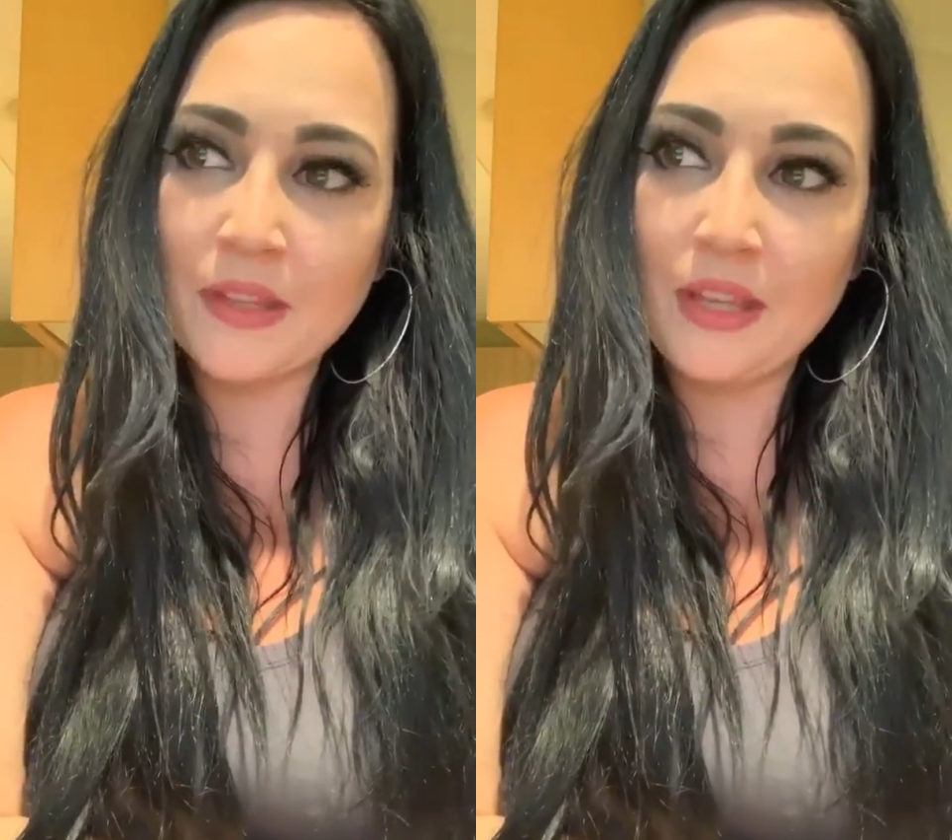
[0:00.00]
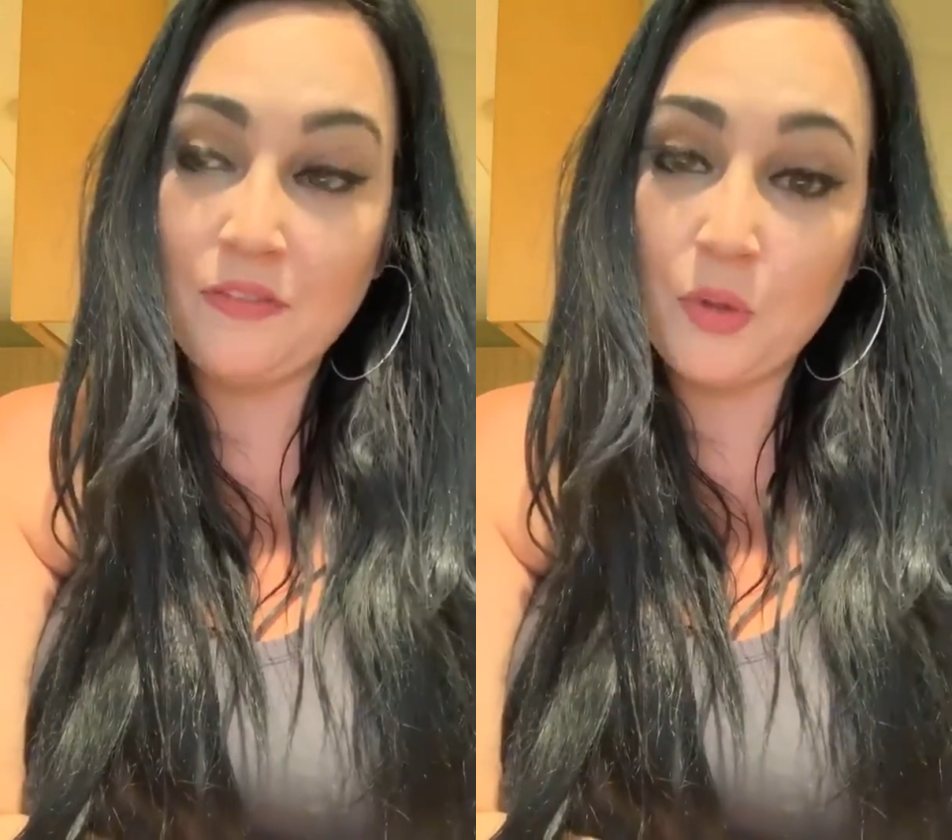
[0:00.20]

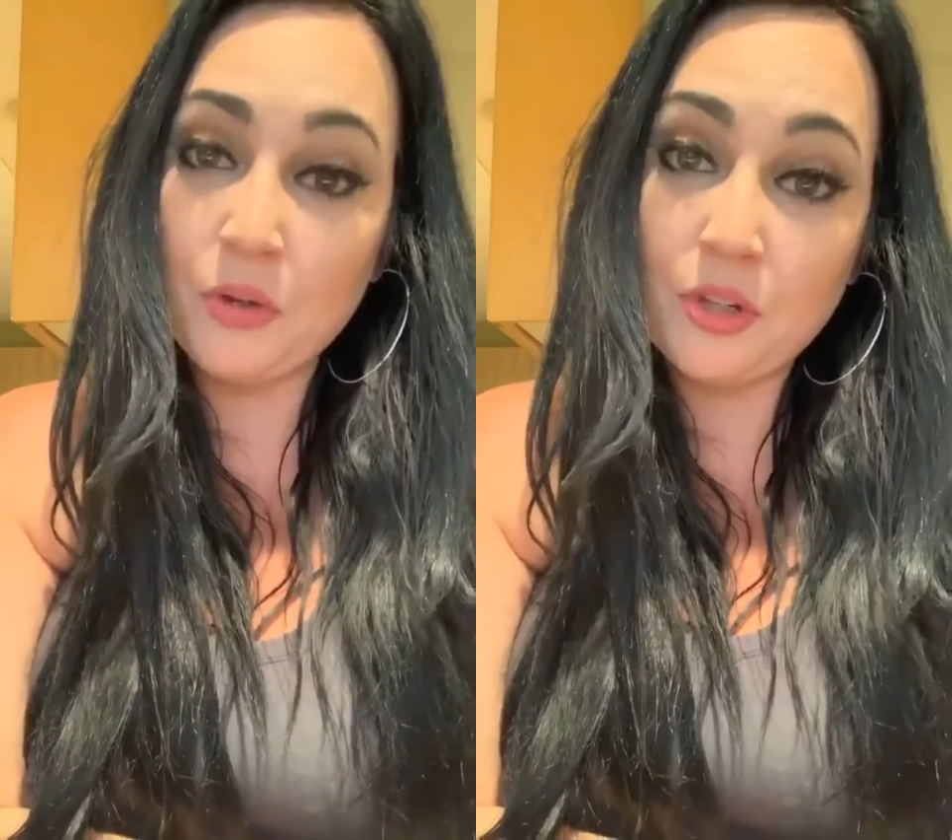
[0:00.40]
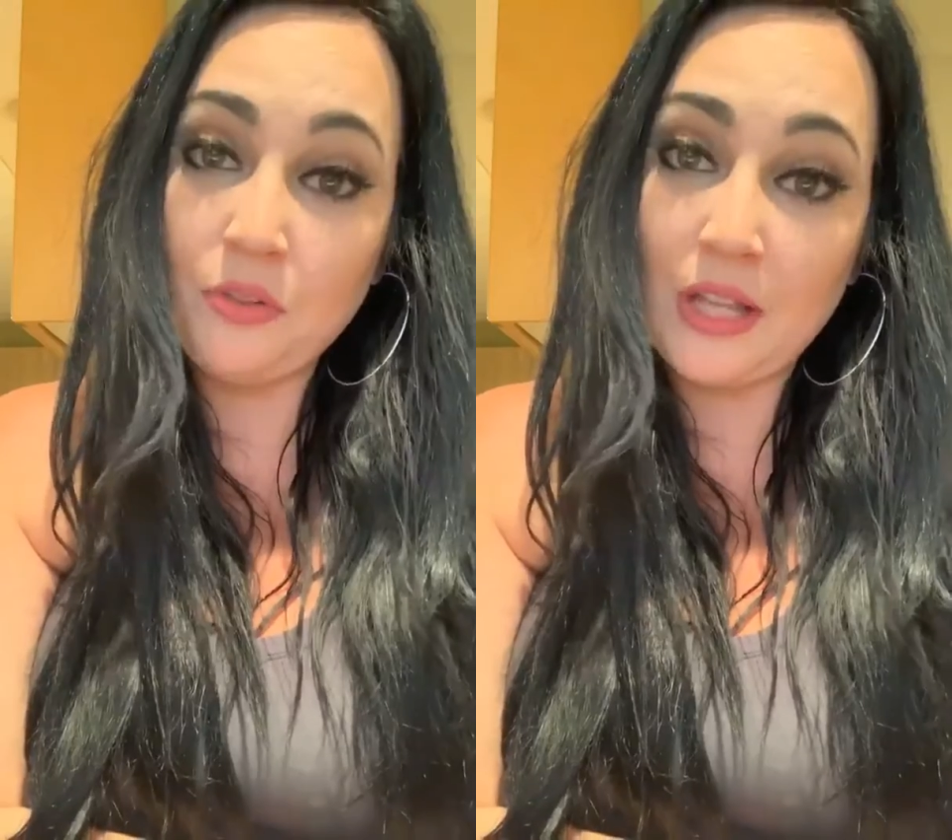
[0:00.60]
if you
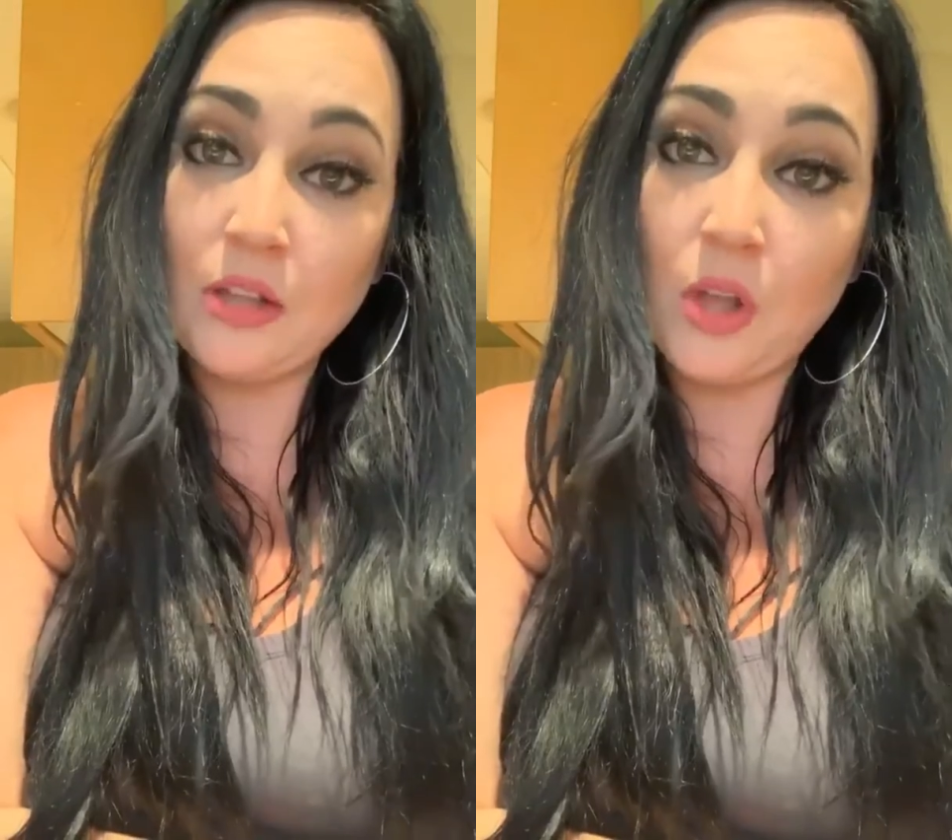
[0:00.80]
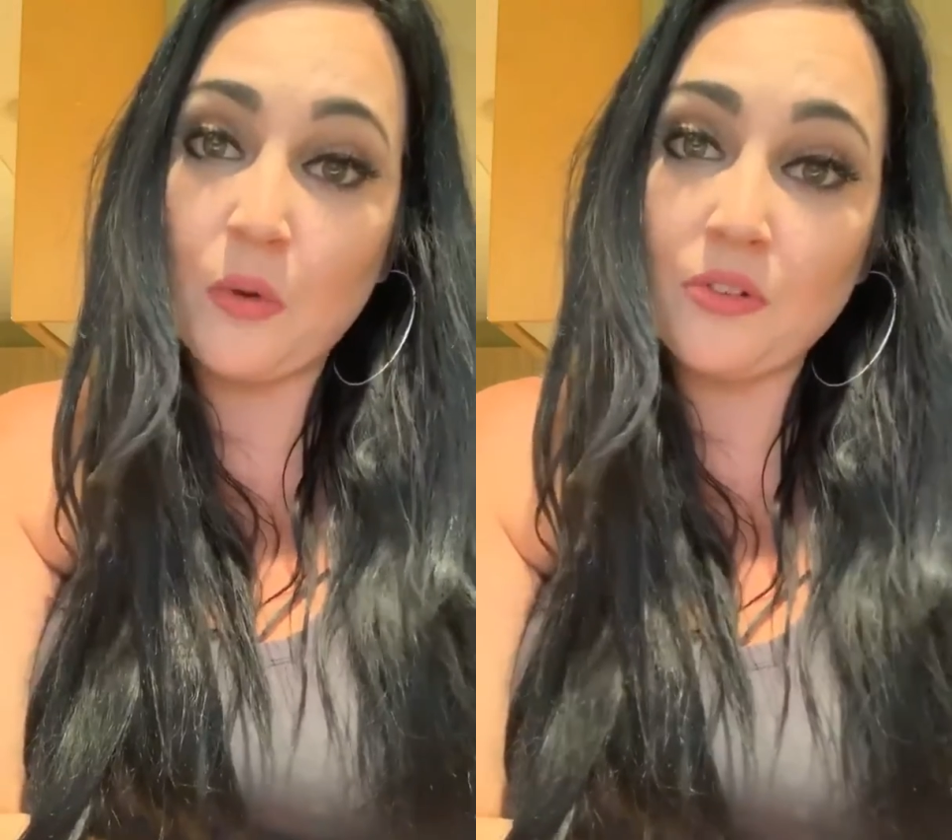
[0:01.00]
were using
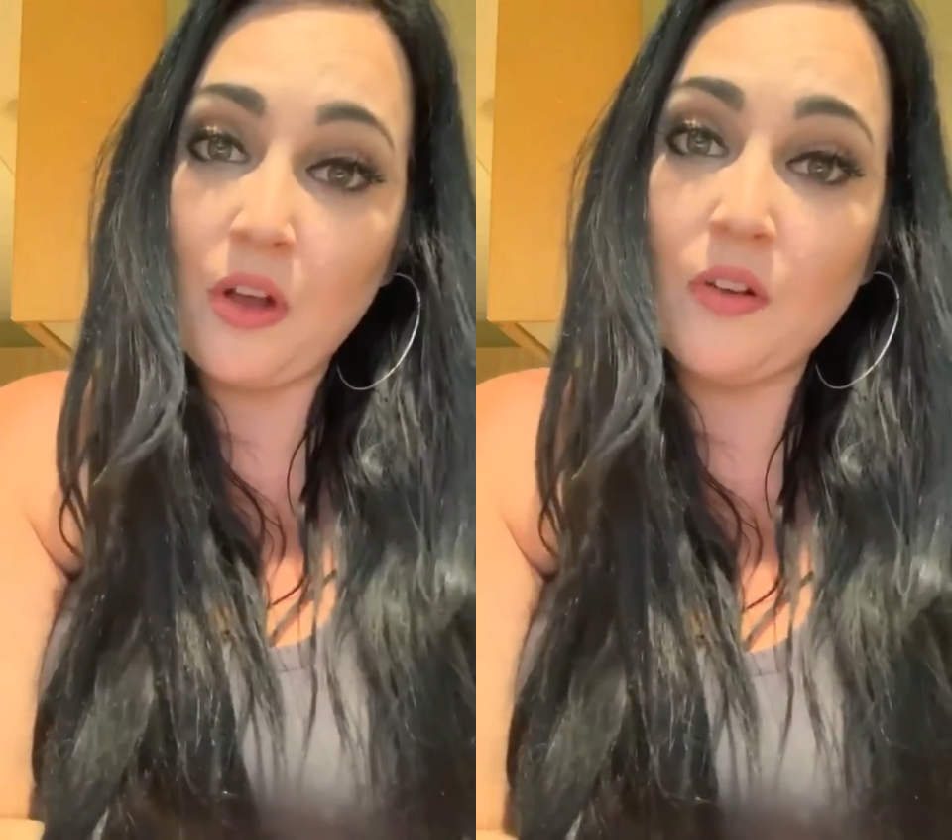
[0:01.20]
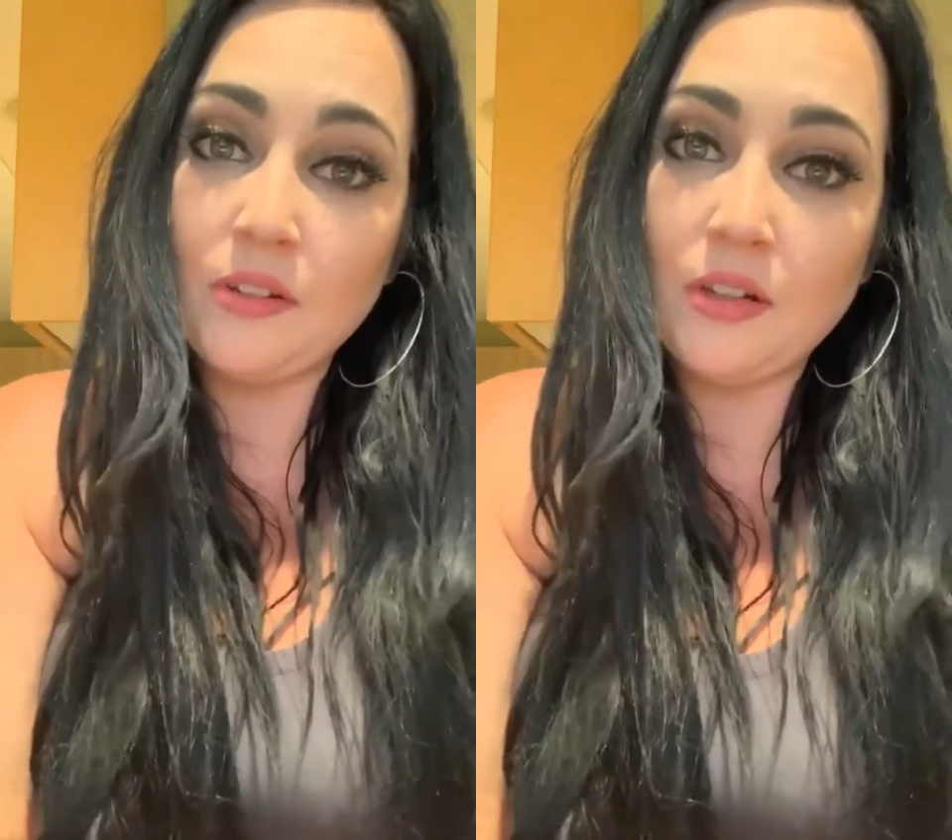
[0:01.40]
a lower
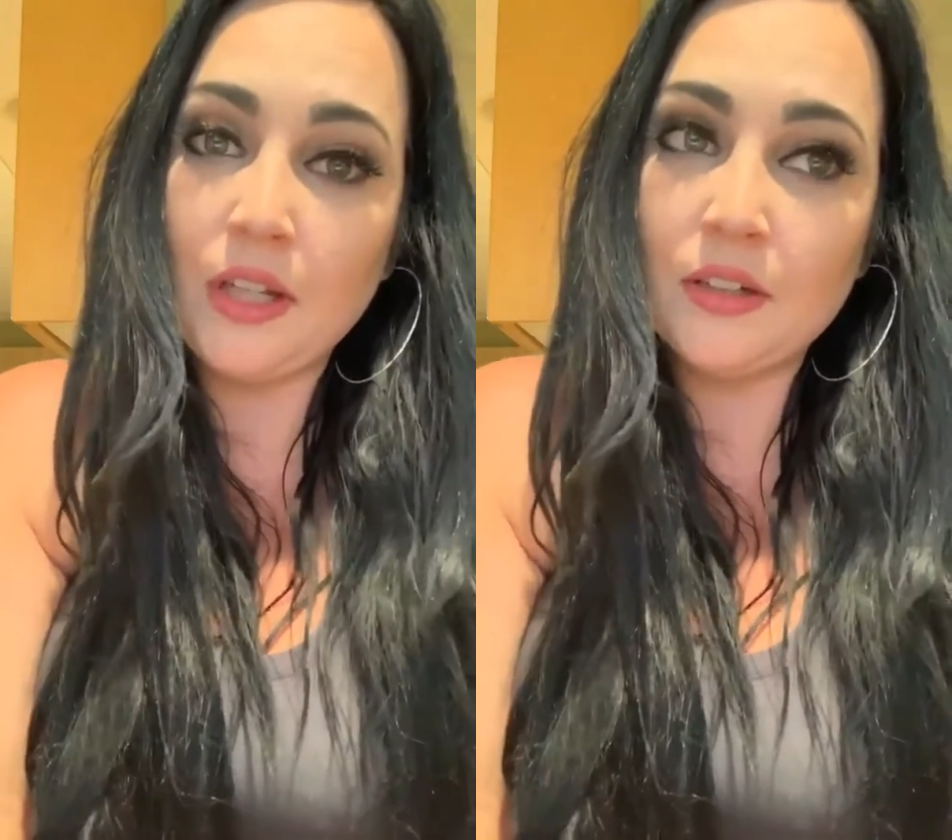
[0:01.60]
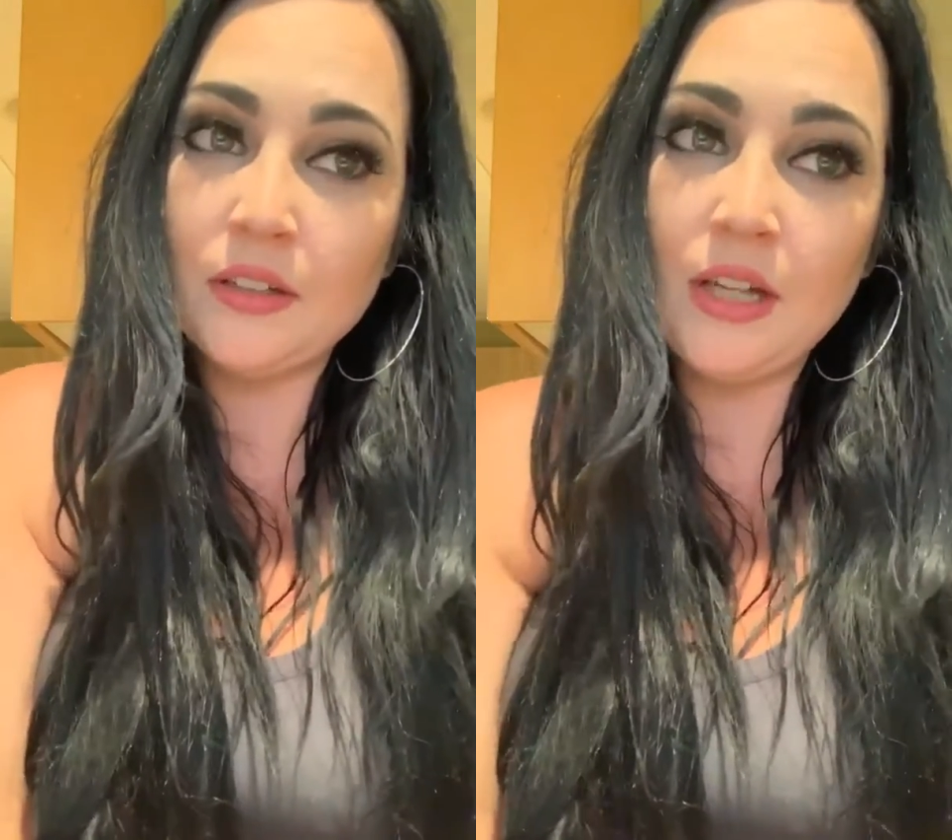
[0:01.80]
solids
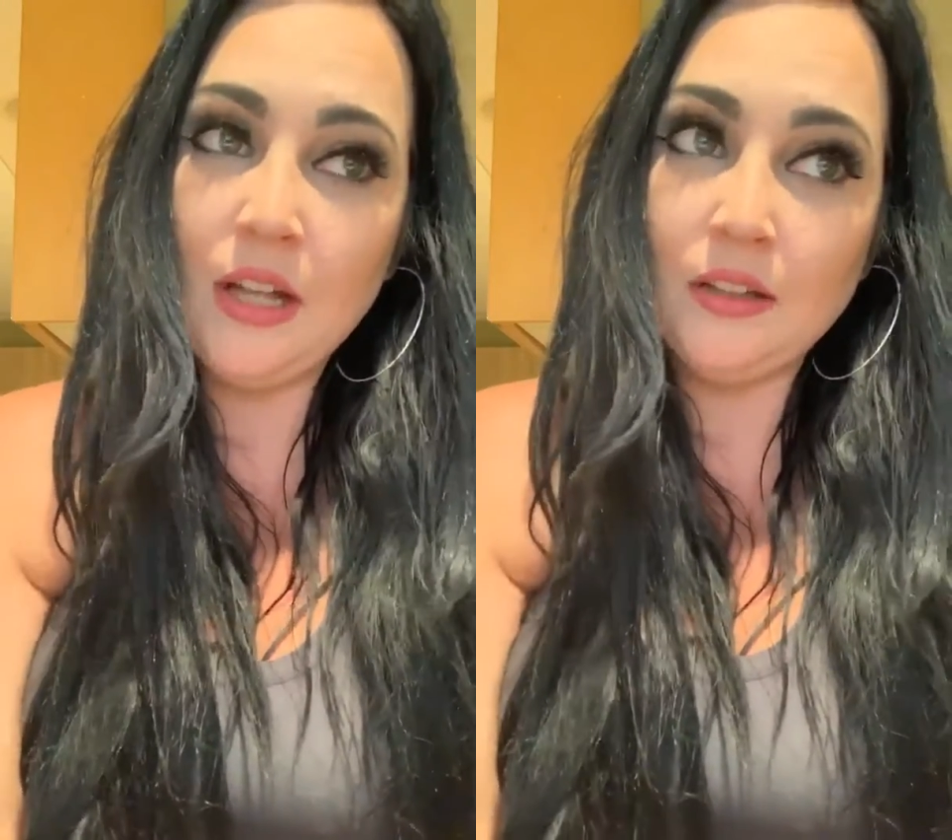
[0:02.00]
clear,